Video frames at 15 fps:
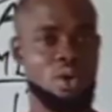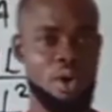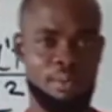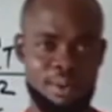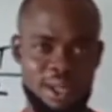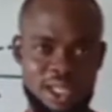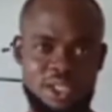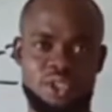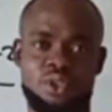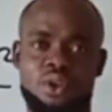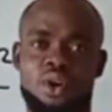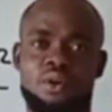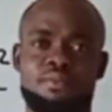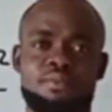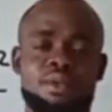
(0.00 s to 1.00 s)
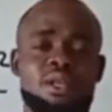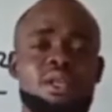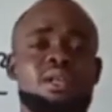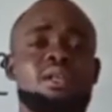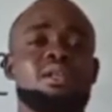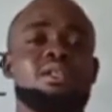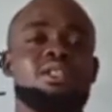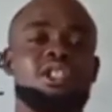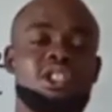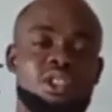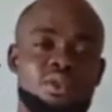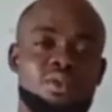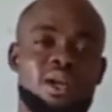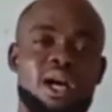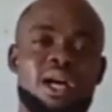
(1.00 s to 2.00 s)
God bless you all.
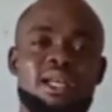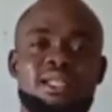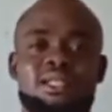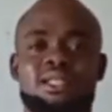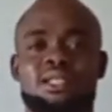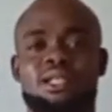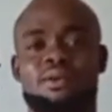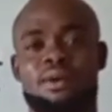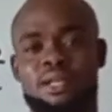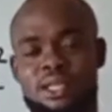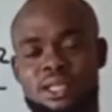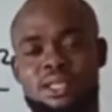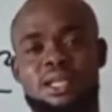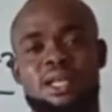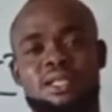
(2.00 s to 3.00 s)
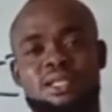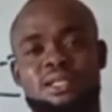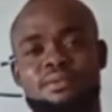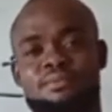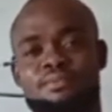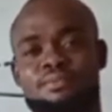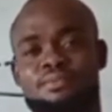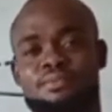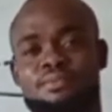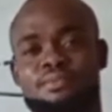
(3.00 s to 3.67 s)
See you guys in our next class.